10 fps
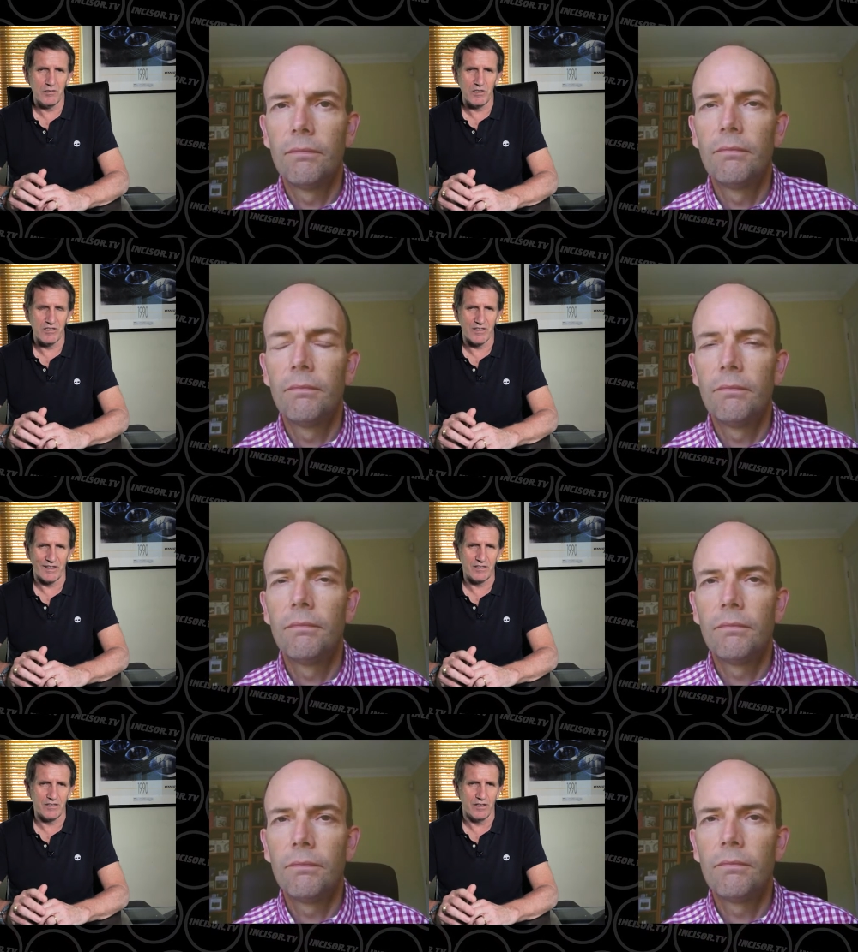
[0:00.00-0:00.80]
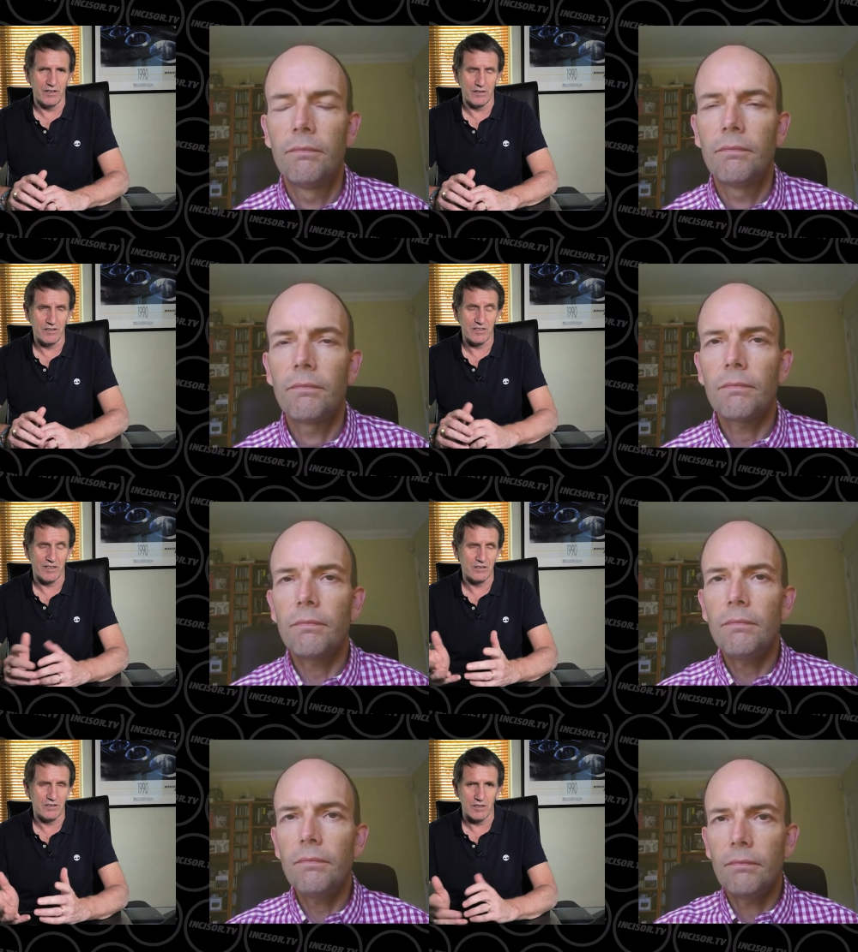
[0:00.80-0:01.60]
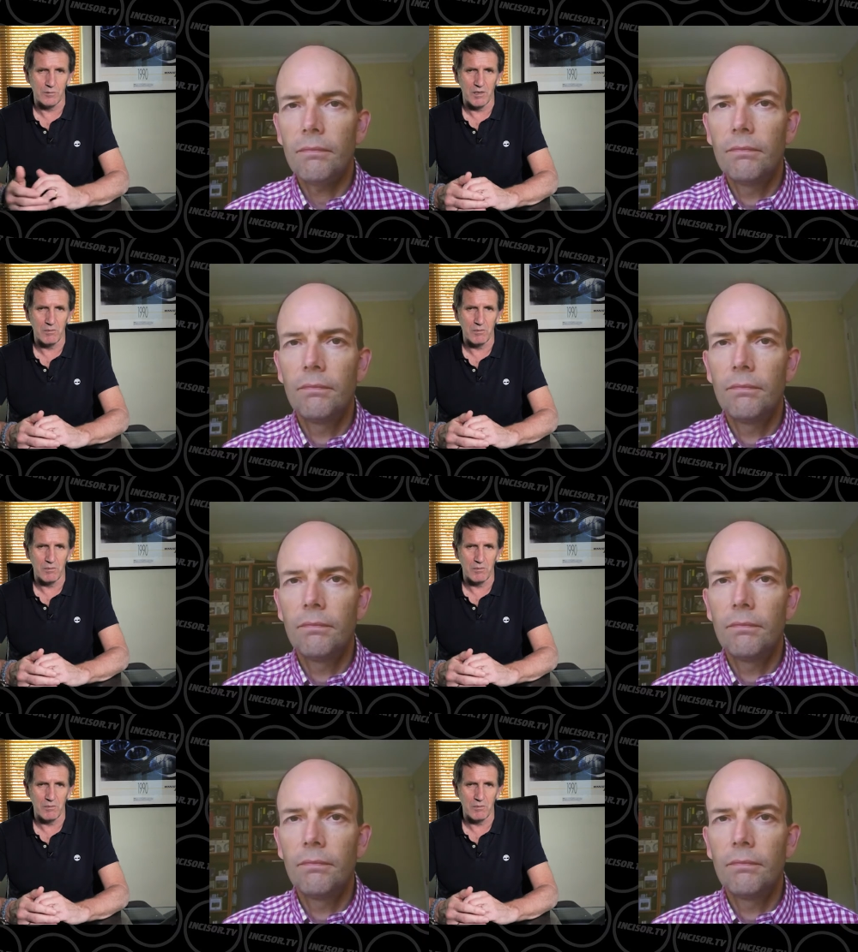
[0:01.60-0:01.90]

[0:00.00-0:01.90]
Speaker 1: to be standardized,